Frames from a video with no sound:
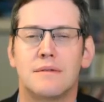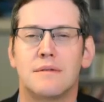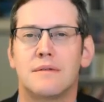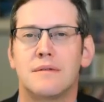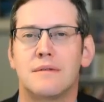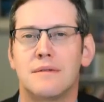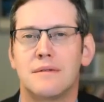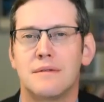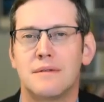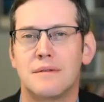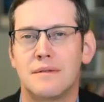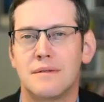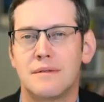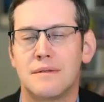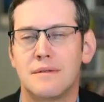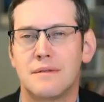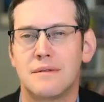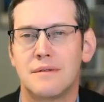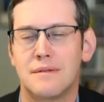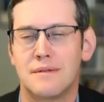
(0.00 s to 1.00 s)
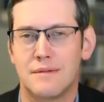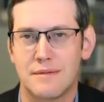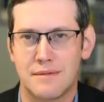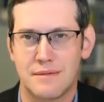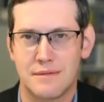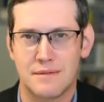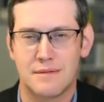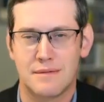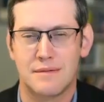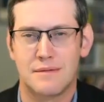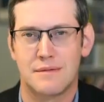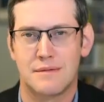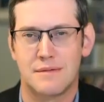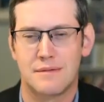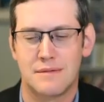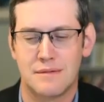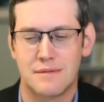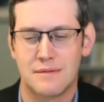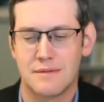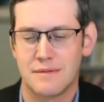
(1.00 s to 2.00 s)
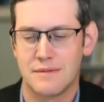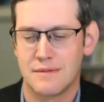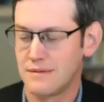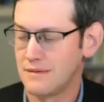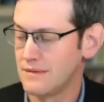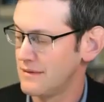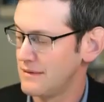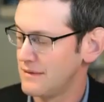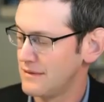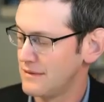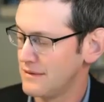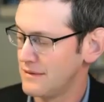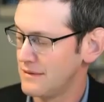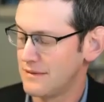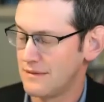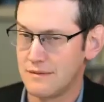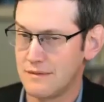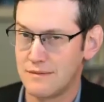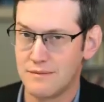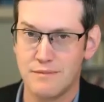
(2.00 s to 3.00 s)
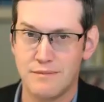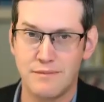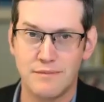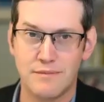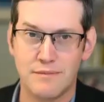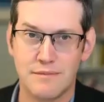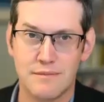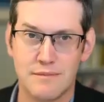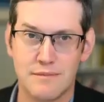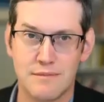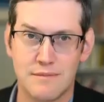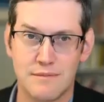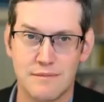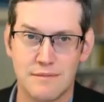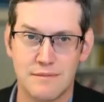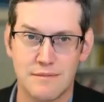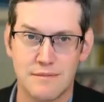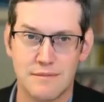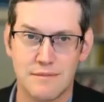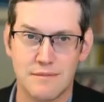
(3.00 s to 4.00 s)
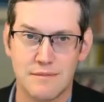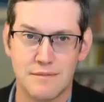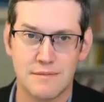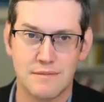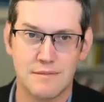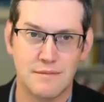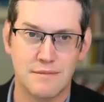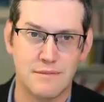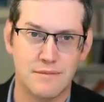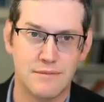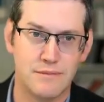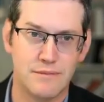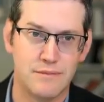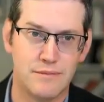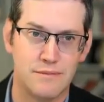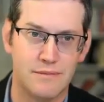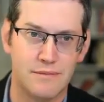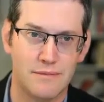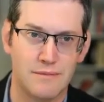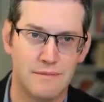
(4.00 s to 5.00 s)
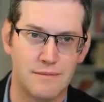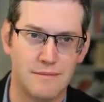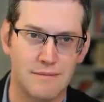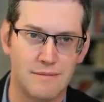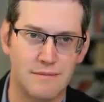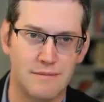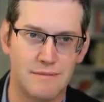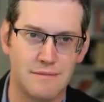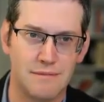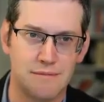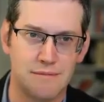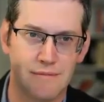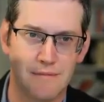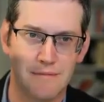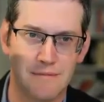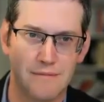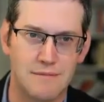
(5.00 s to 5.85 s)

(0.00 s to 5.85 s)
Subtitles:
The person shown says nothing.